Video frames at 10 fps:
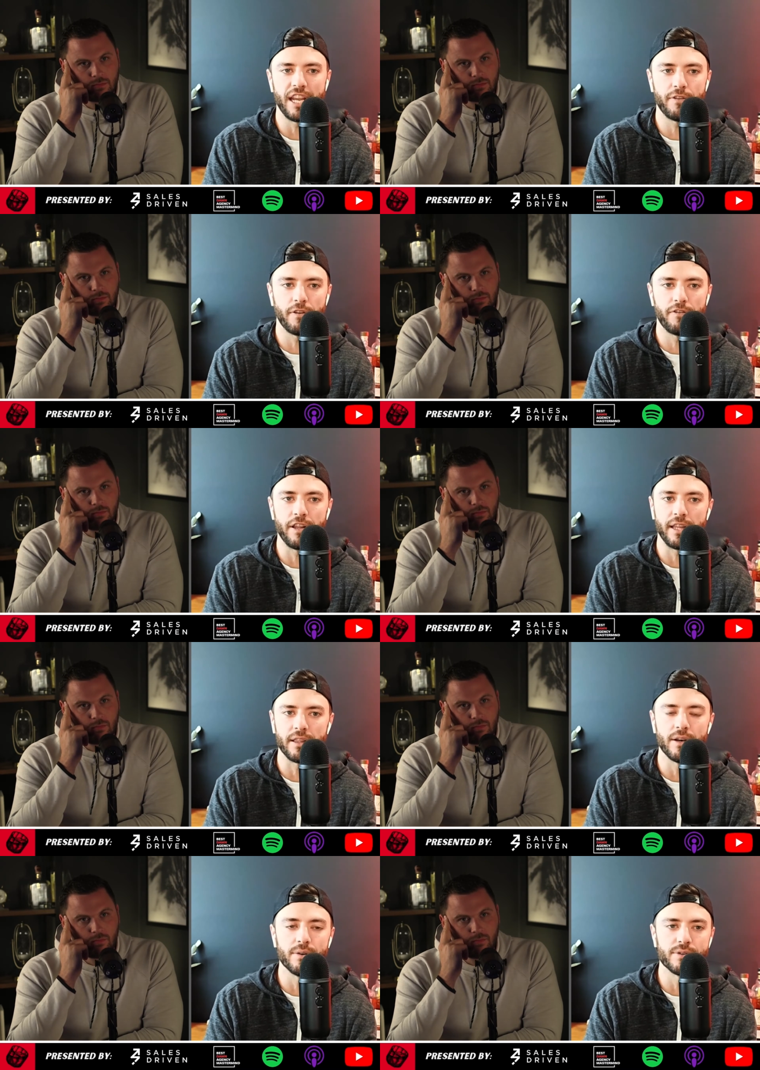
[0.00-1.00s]
Speaker 1: think for
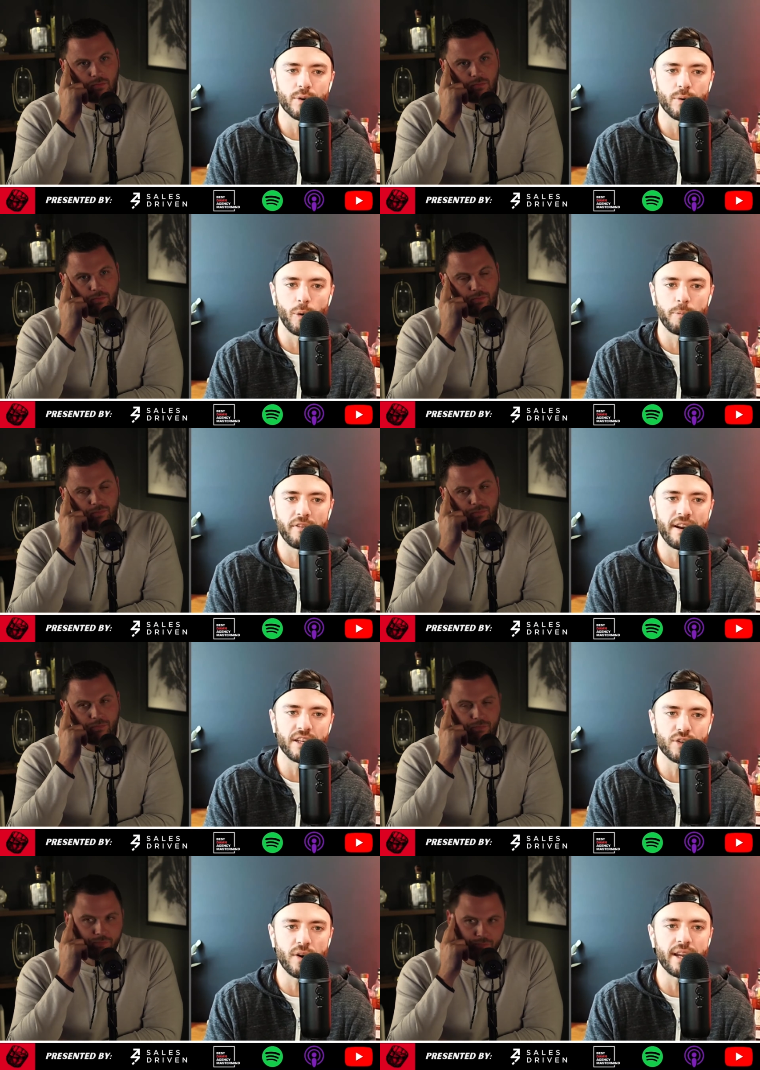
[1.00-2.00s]
filling those or, or
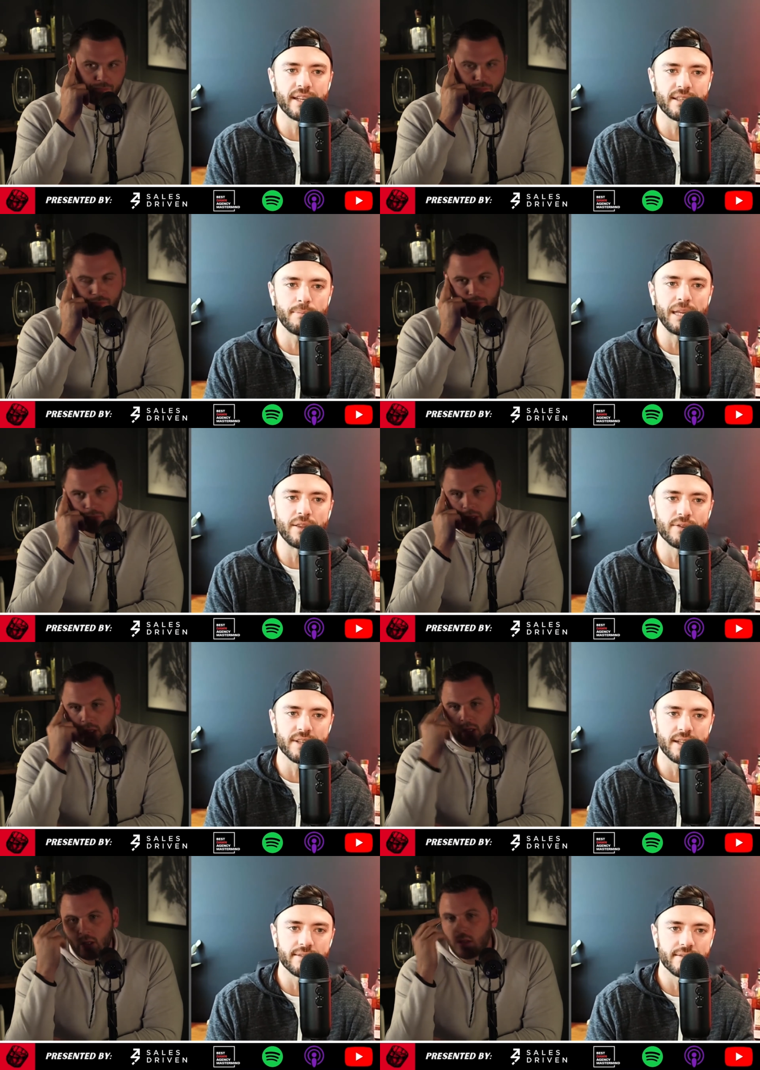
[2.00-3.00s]
providing trainings that
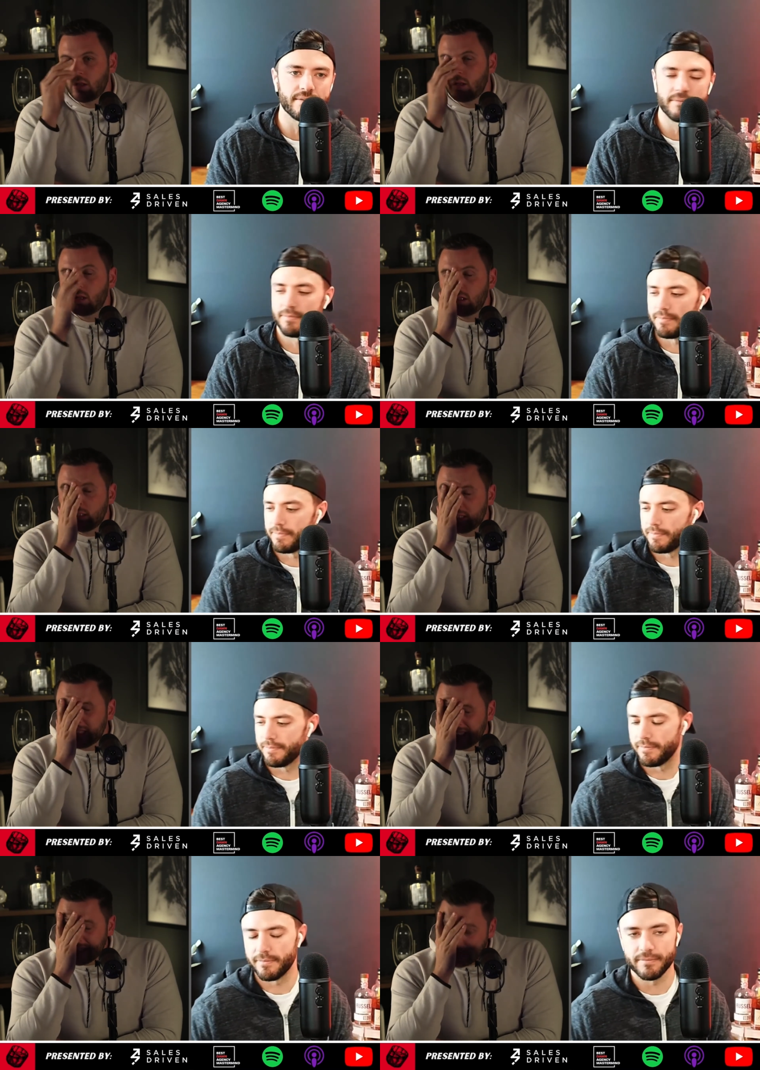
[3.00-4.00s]
meet those needs?
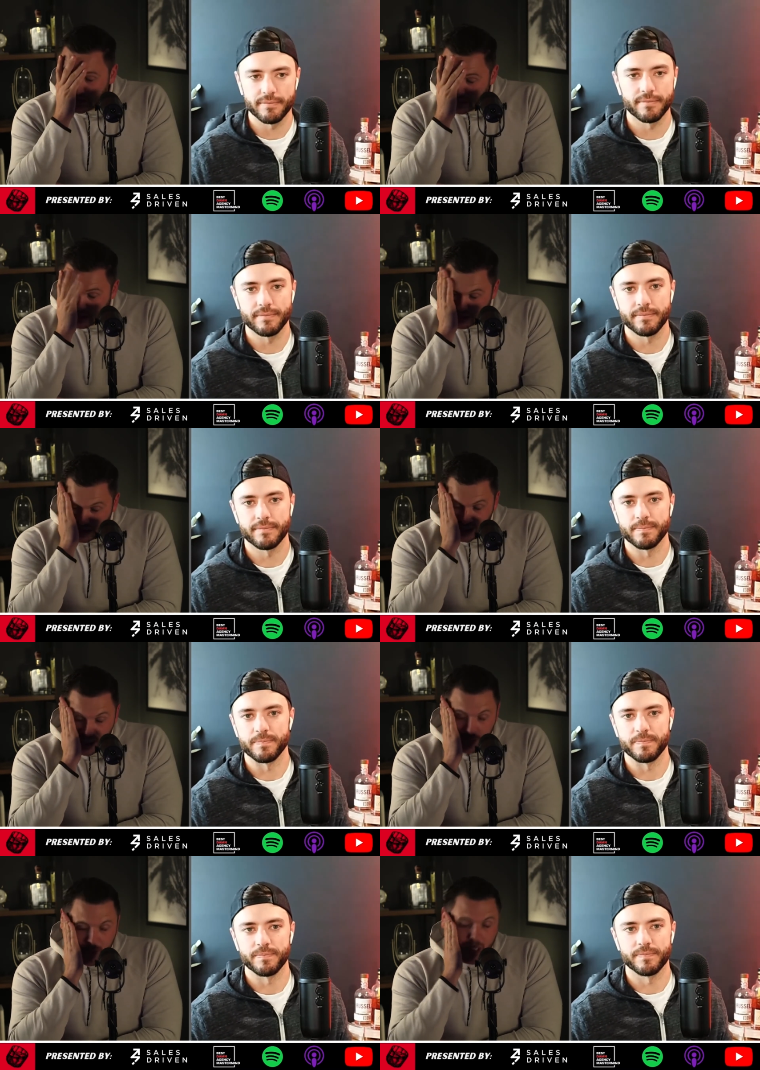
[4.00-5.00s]

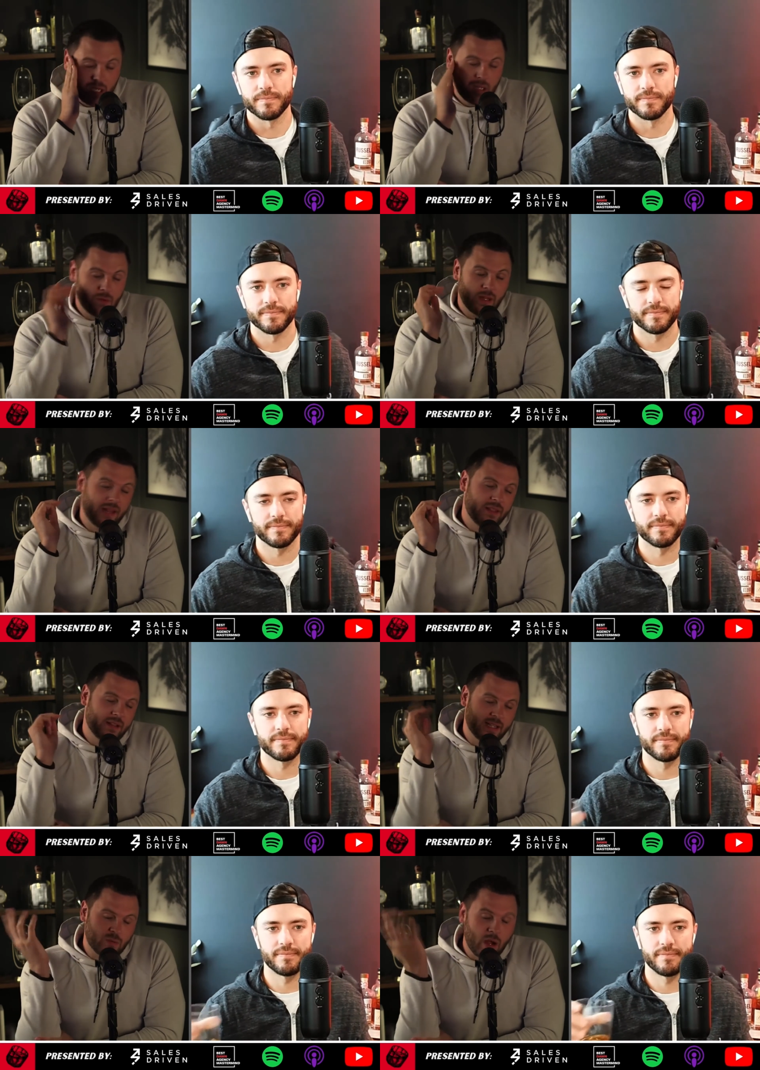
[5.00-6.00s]
Speaker 2: Um, well, I
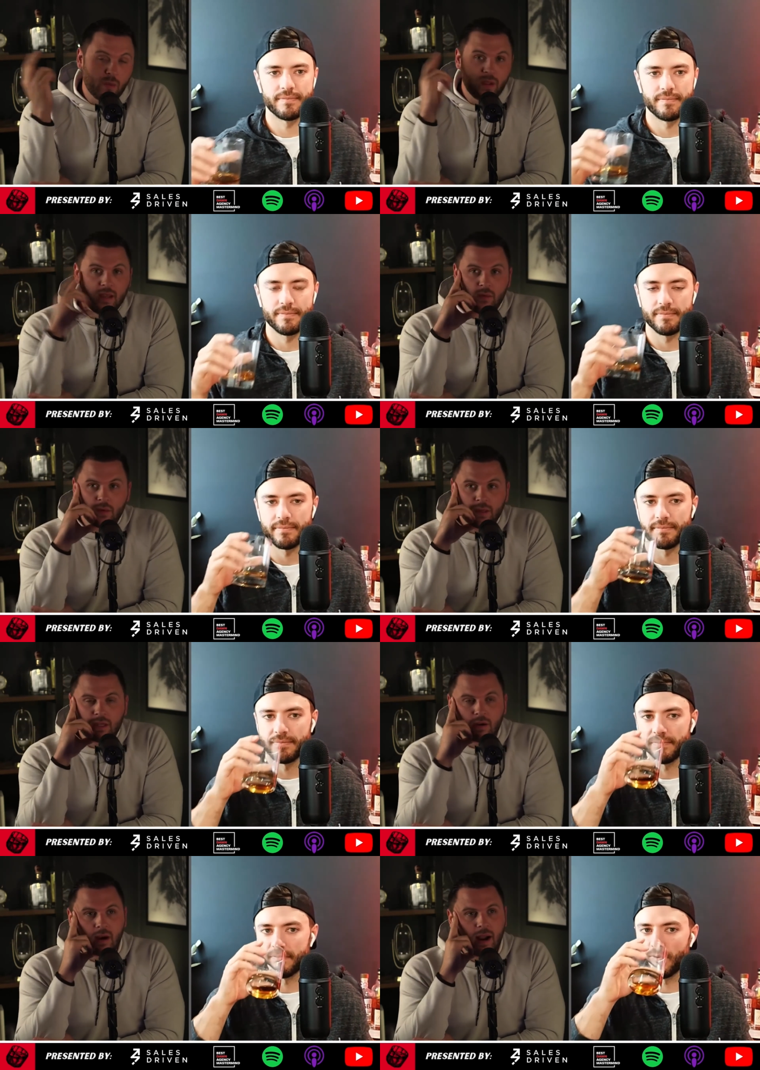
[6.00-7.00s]
think that's why we, when
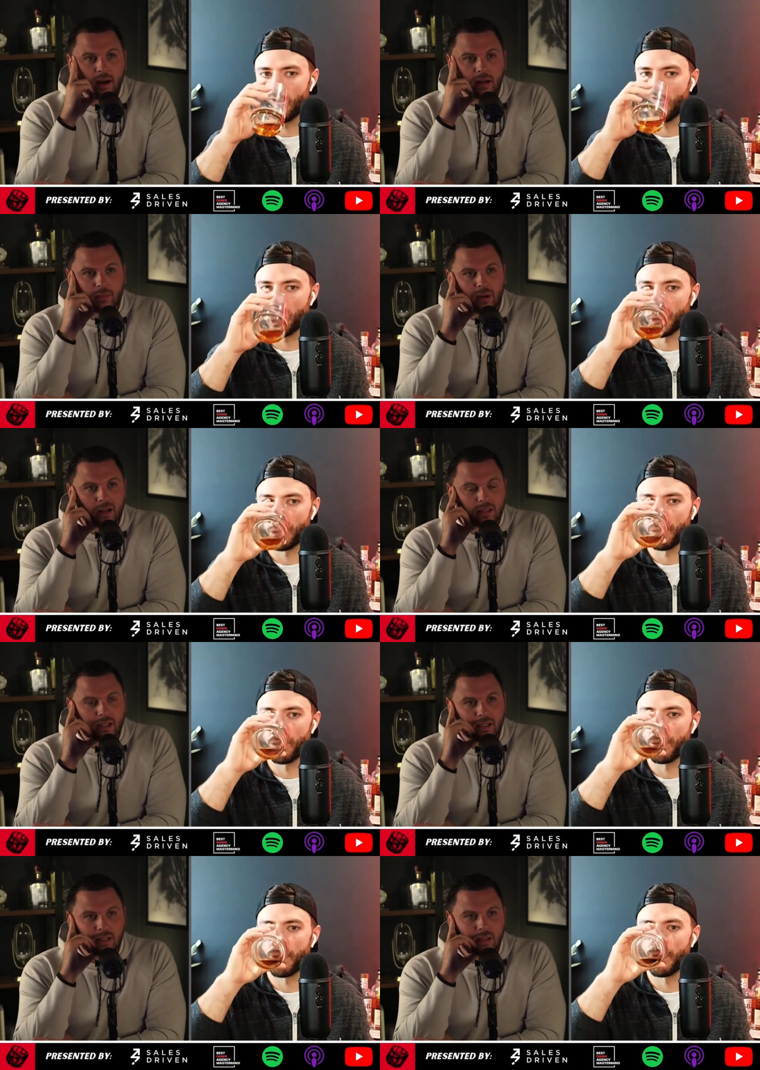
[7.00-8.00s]
we do our hiring
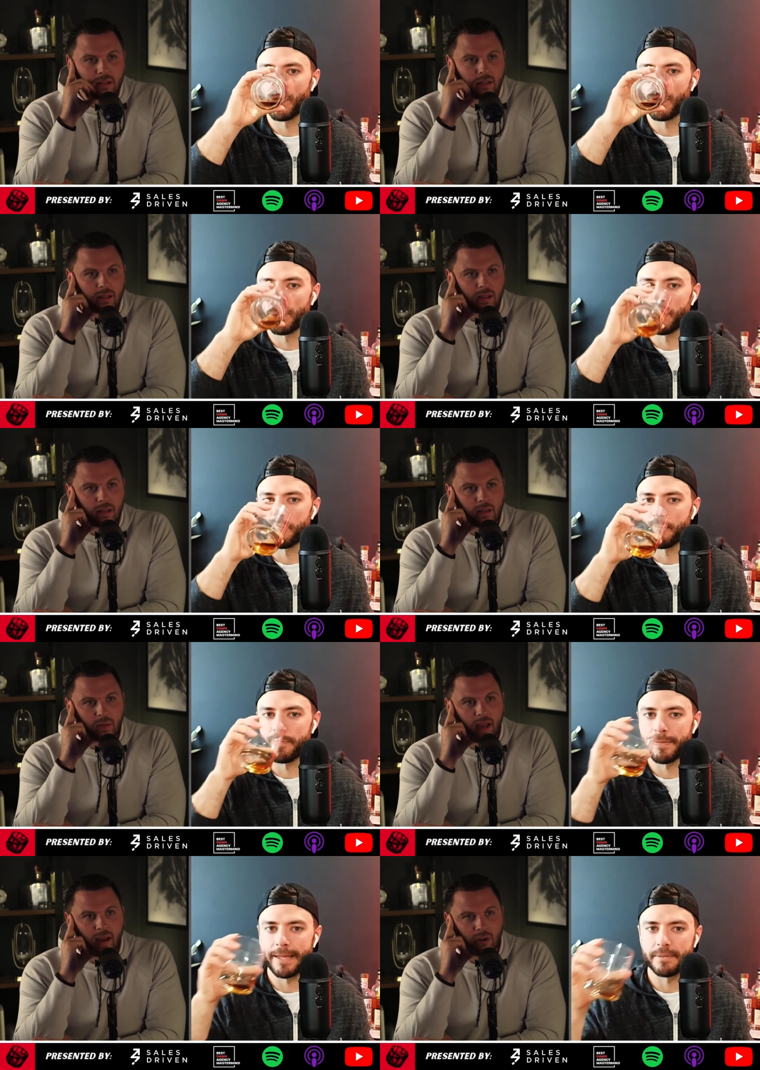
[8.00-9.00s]
process,
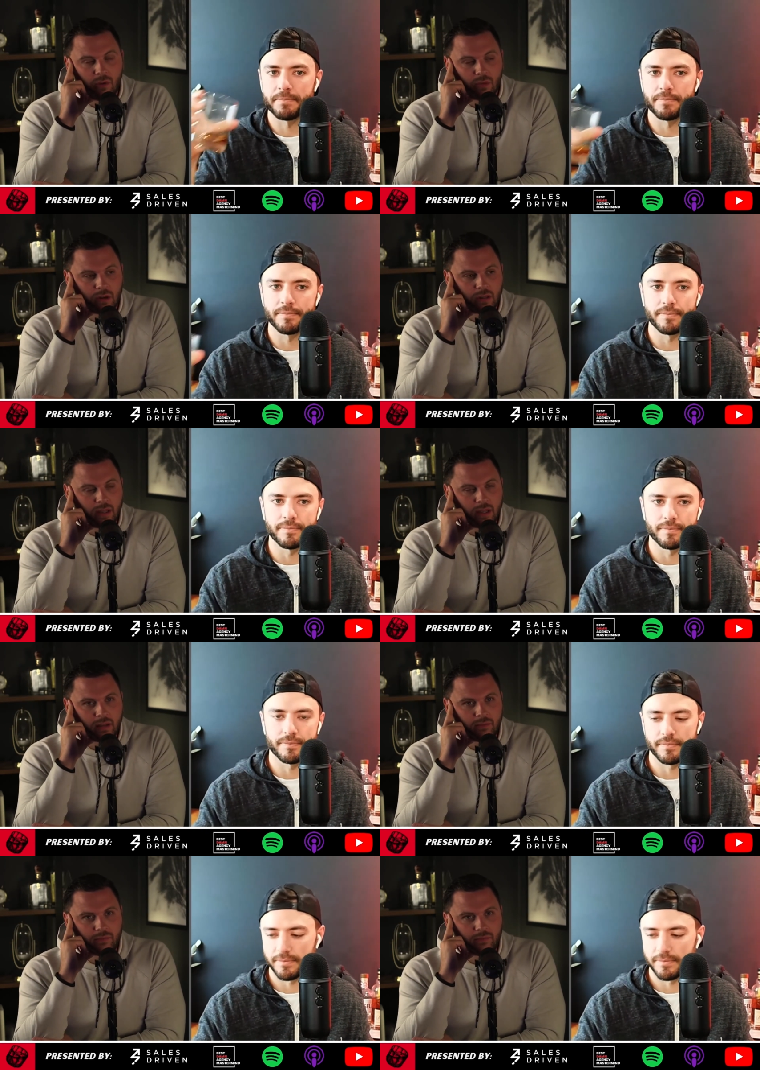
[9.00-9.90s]
it, we have homework that